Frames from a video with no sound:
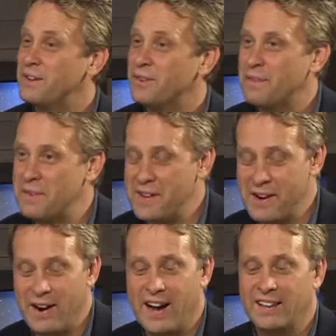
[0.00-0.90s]
you for having me
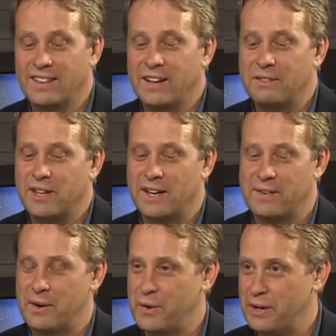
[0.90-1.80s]
here. I love talking
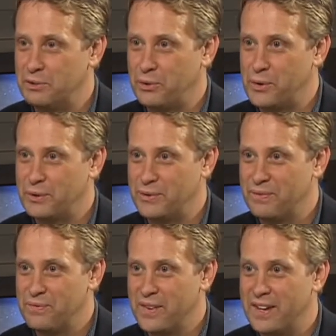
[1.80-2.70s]
about credit scores,
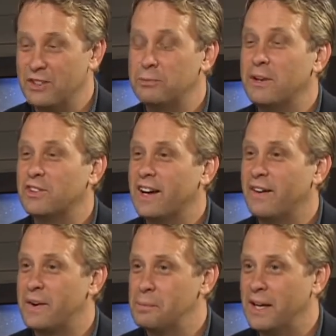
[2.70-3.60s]
and especially
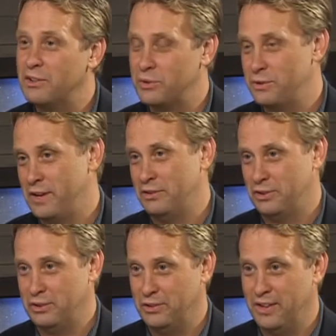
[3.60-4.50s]
how that applies to
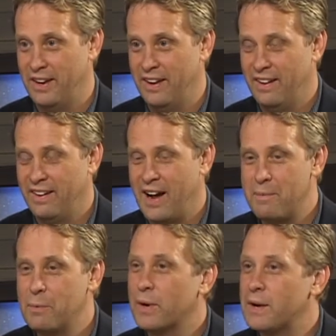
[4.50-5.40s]
investors. I've
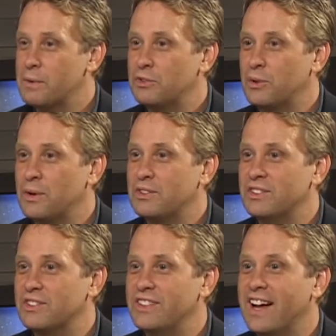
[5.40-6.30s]
been working with scores
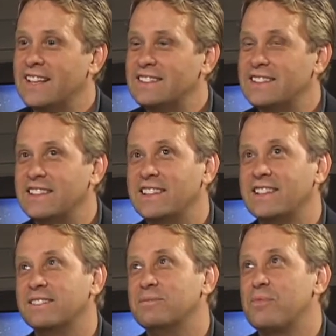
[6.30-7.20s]
since
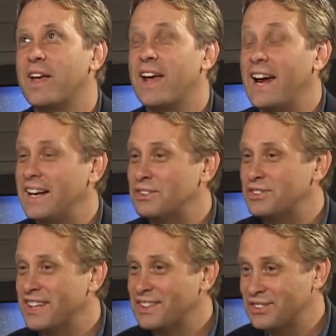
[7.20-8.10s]

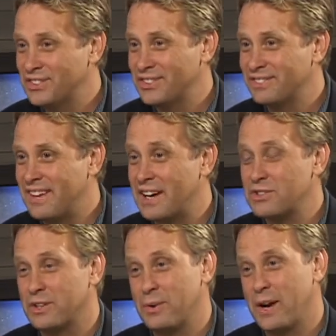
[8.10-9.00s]
1986,
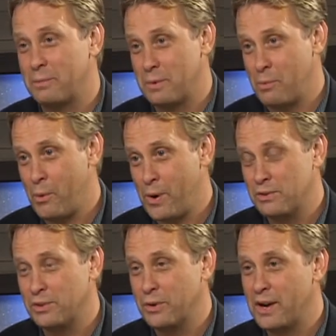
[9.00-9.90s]
actually credit
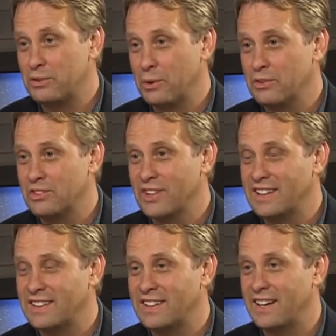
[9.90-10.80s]
reports and credit scores since
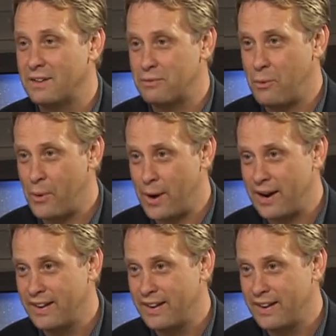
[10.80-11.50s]
1994.